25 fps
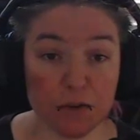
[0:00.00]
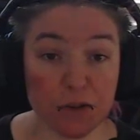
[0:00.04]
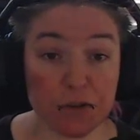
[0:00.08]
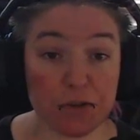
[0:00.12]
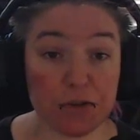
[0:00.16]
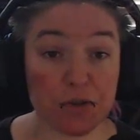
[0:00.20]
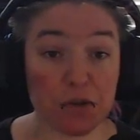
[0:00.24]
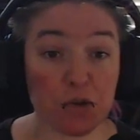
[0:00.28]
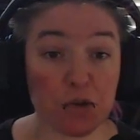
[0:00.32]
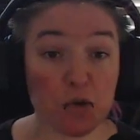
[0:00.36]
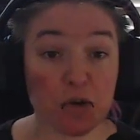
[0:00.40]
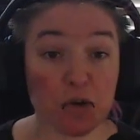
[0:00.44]

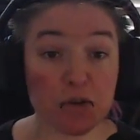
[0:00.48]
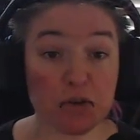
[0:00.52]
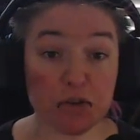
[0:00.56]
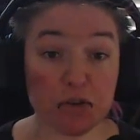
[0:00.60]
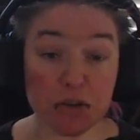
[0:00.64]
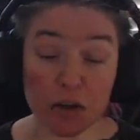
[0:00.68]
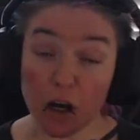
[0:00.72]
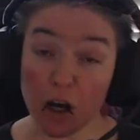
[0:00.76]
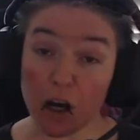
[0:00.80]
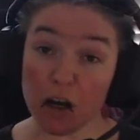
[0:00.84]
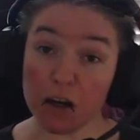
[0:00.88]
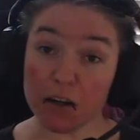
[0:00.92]
Does your
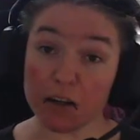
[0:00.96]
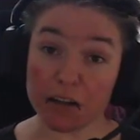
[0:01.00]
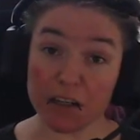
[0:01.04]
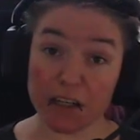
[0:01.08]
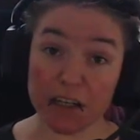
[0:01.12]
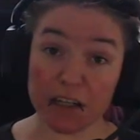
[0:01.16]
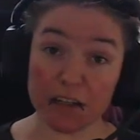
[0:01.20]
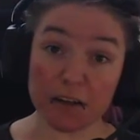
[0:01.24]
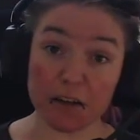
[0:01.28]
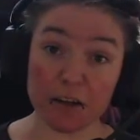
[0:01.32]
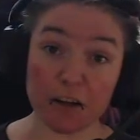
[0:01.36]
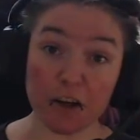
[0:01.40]
dog
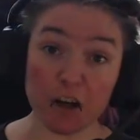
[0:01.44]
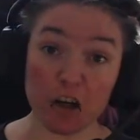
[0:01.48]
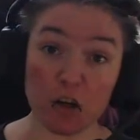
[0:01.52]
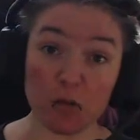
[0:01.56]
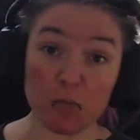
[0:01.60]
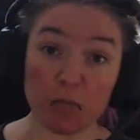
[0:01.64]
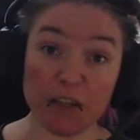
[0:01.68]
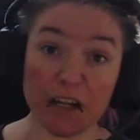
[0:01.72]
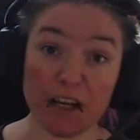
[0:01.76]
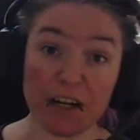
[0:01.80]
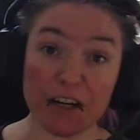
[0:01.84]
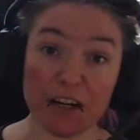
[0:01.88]
need a
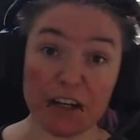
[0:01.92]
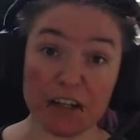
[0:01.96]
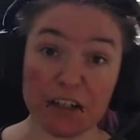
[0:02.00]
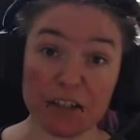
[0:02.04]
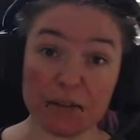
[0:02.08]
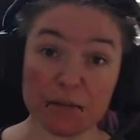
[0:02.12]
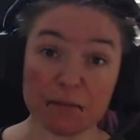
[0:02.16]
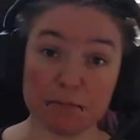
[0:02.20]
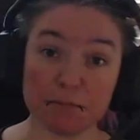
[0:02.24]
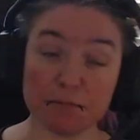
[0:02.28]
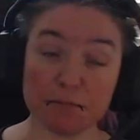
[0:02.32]
gallbladder?